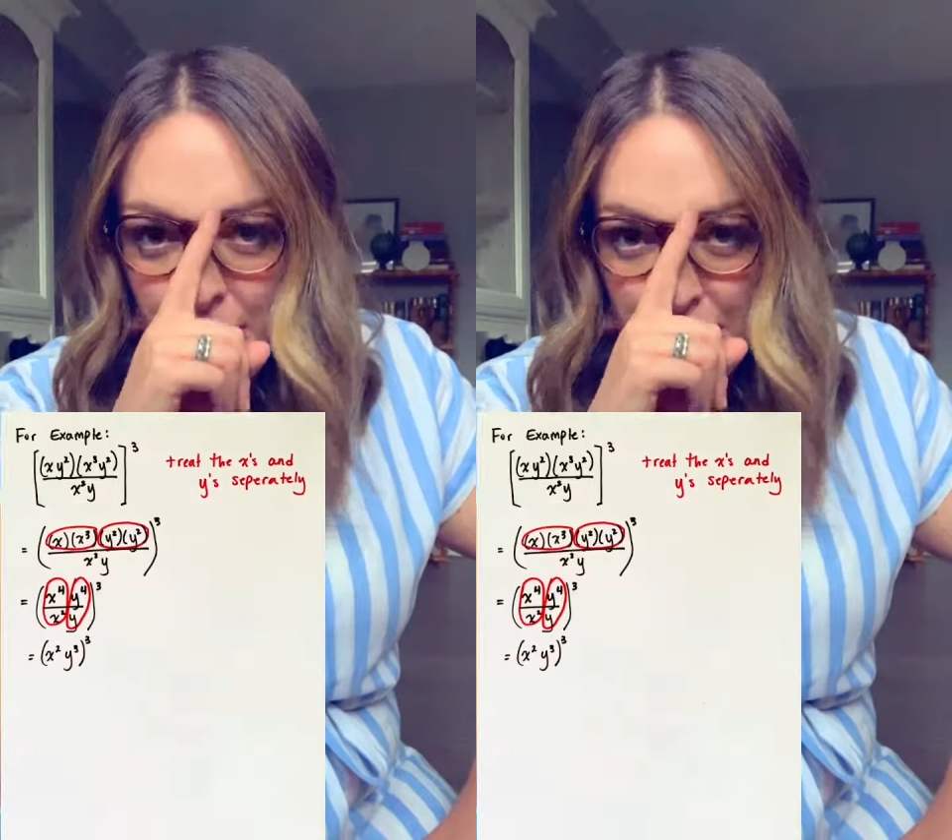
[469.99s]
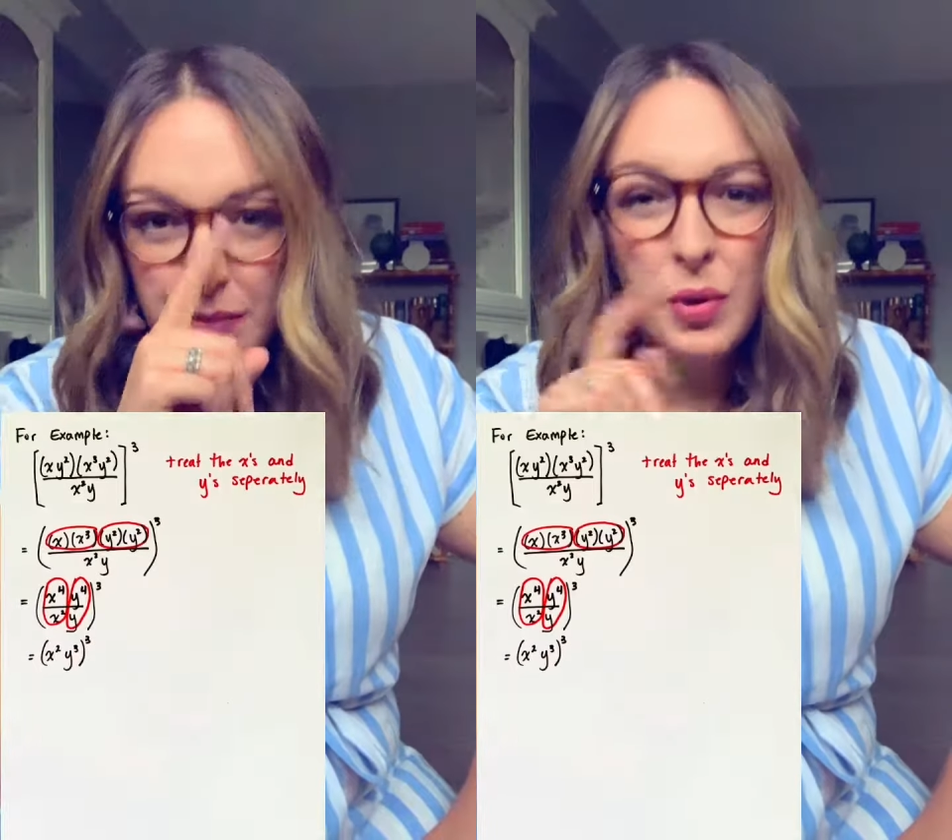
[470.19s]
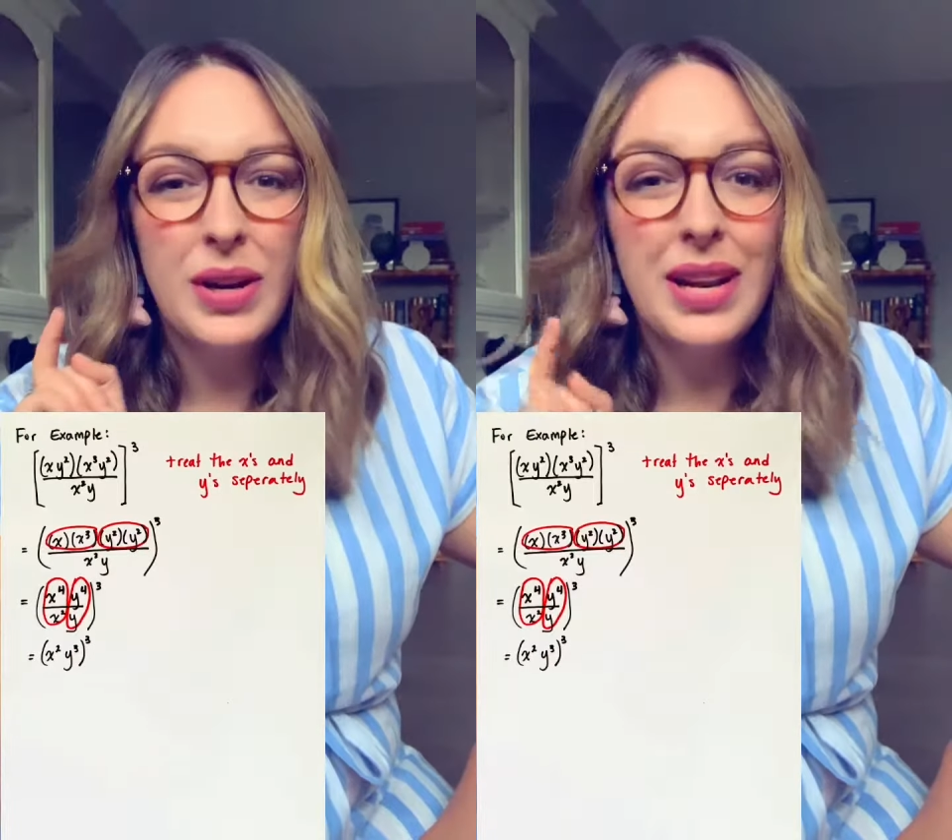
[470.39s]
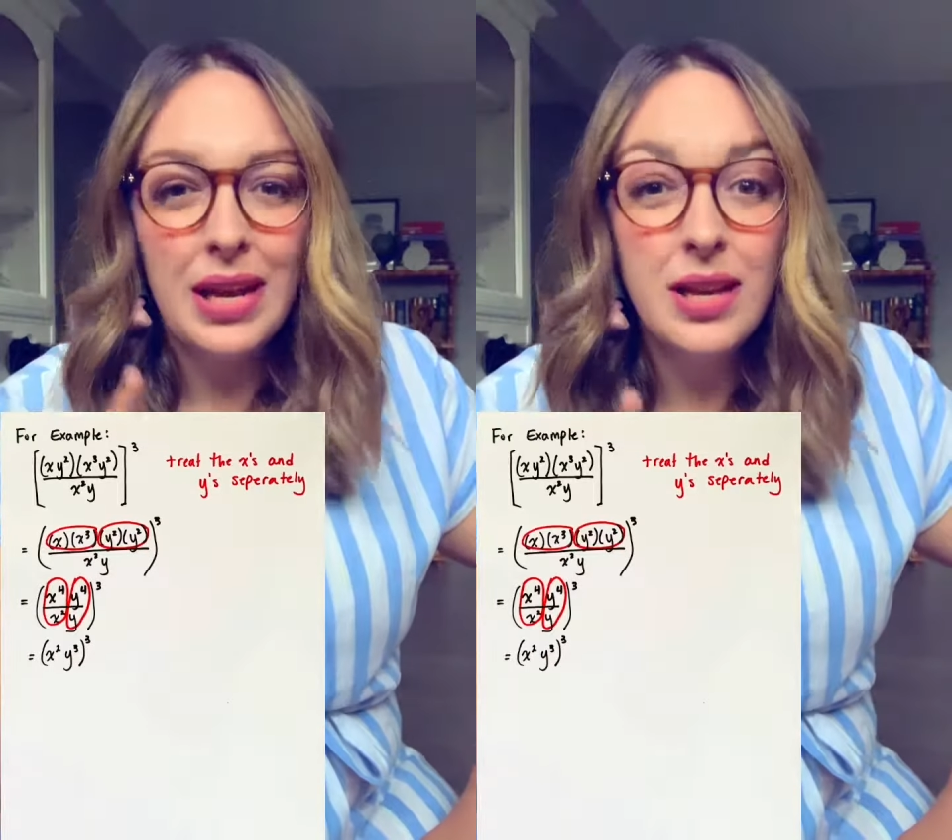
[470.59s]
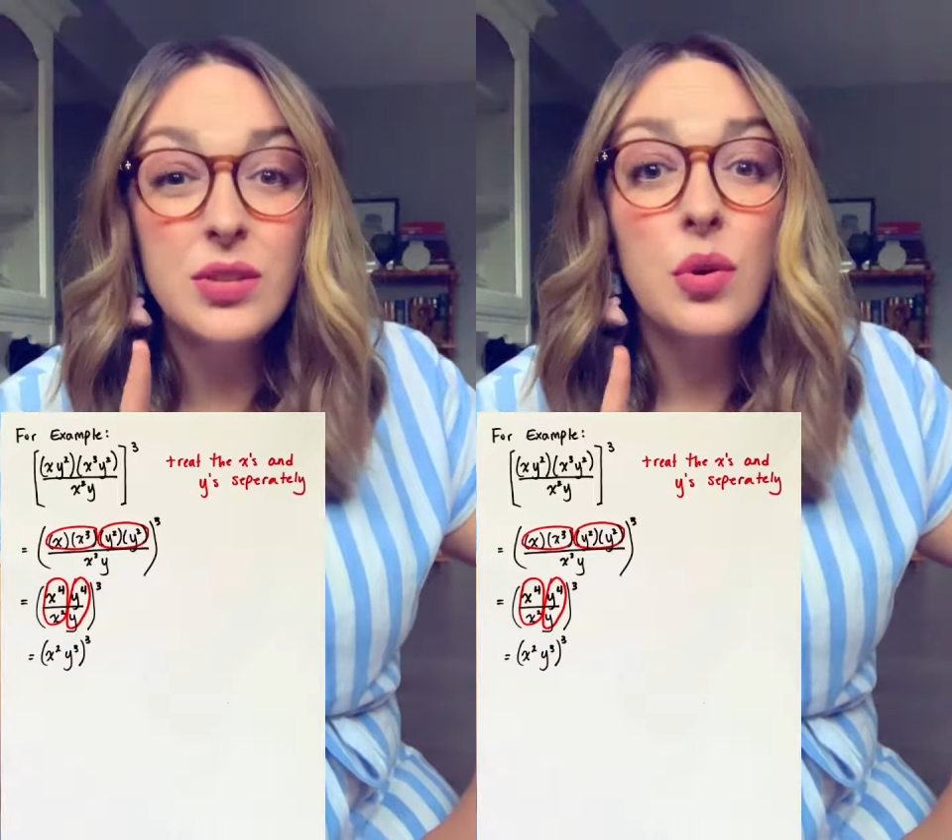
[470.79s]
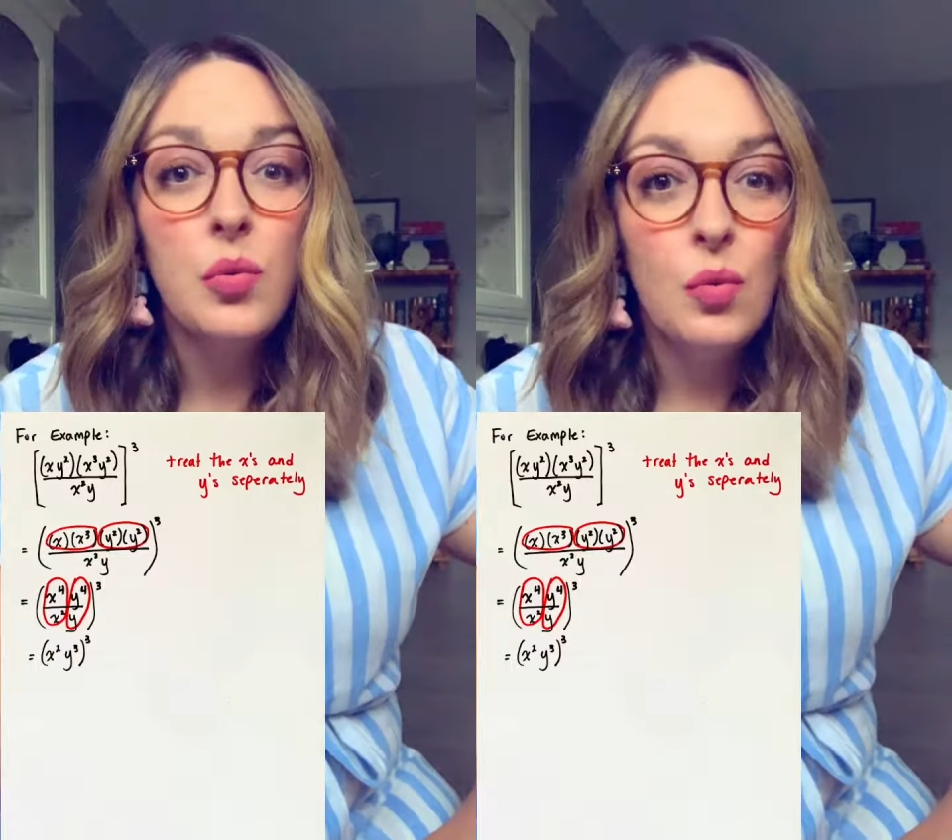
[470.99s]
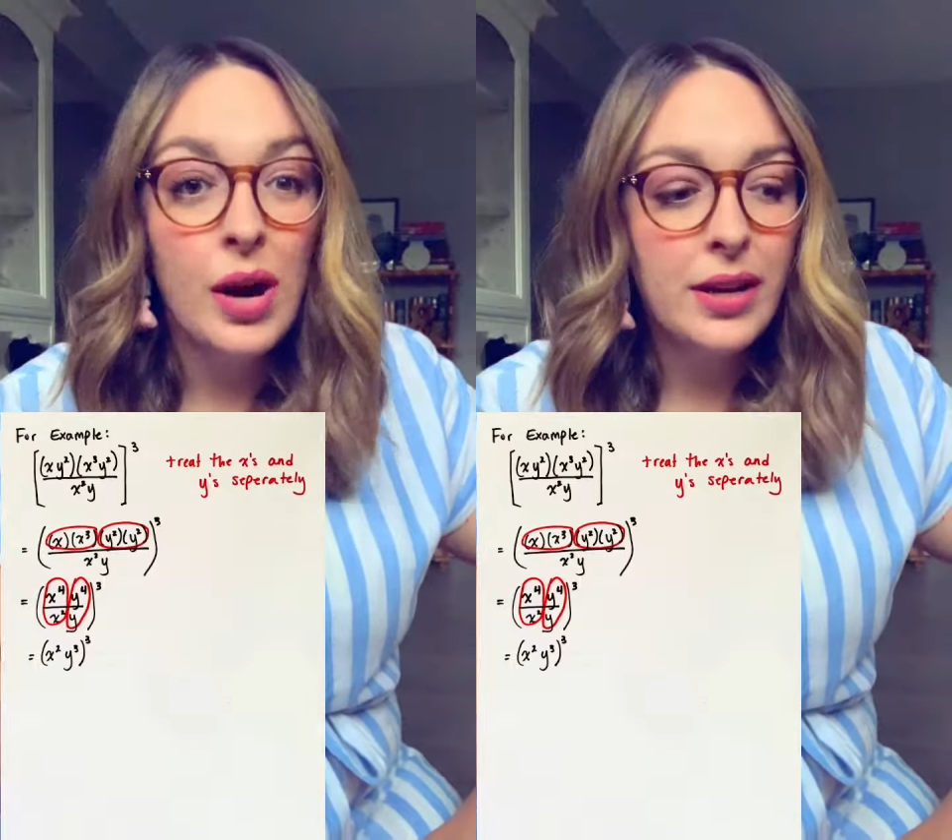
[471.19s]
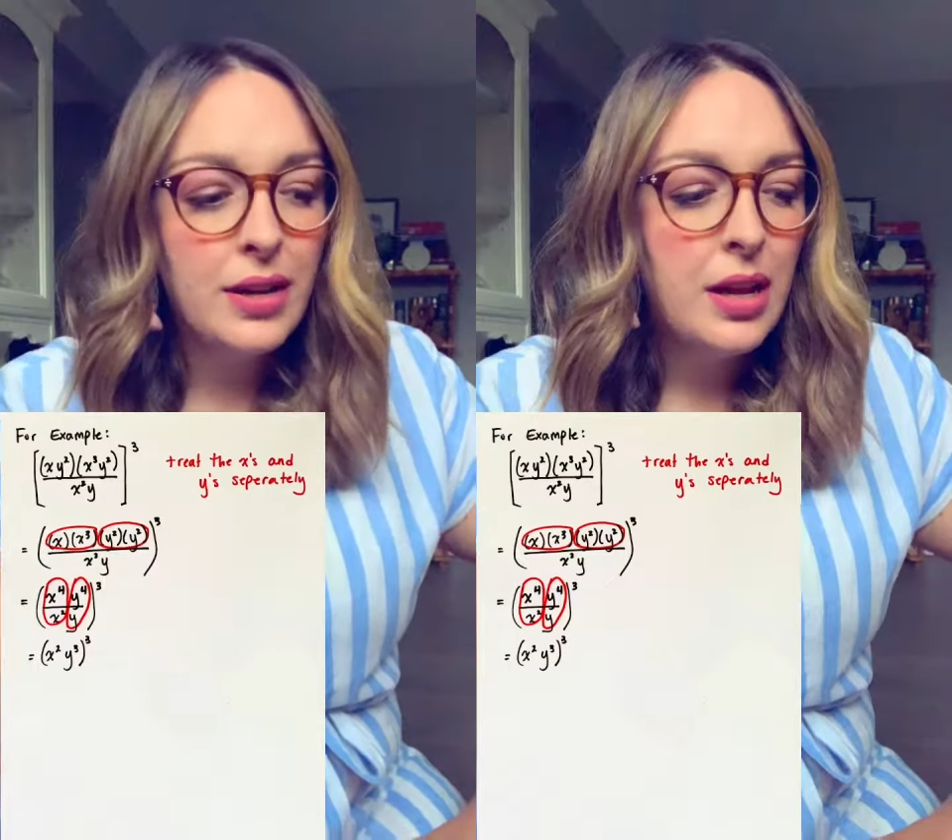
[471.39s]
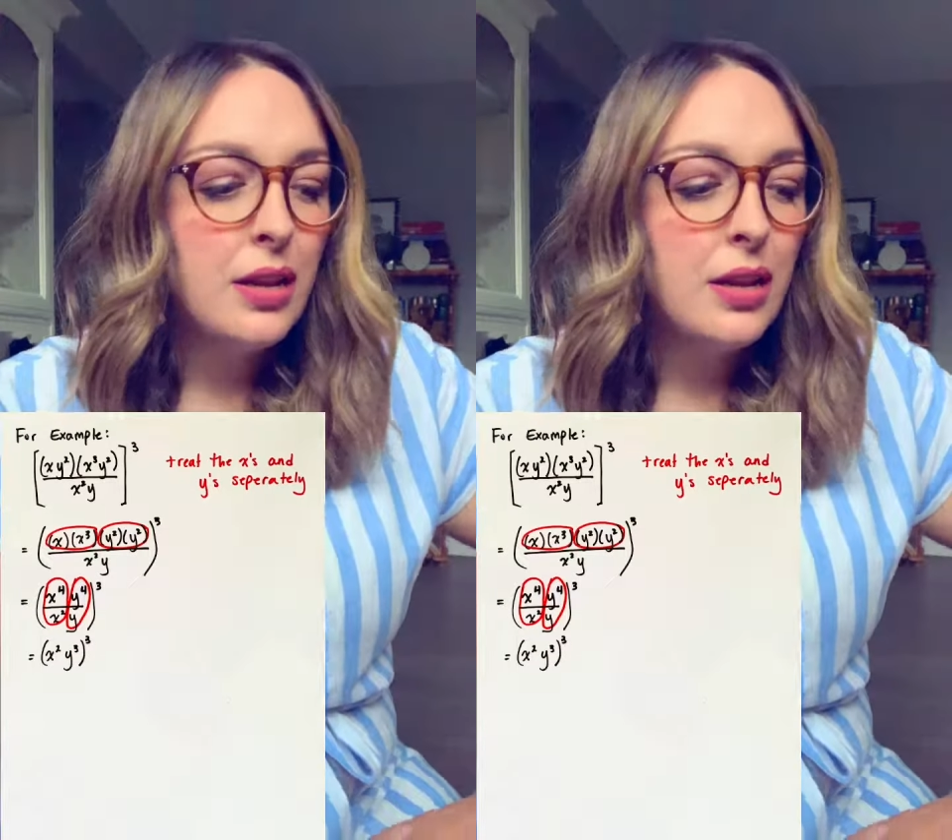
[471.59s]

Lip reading: the exponent is 1.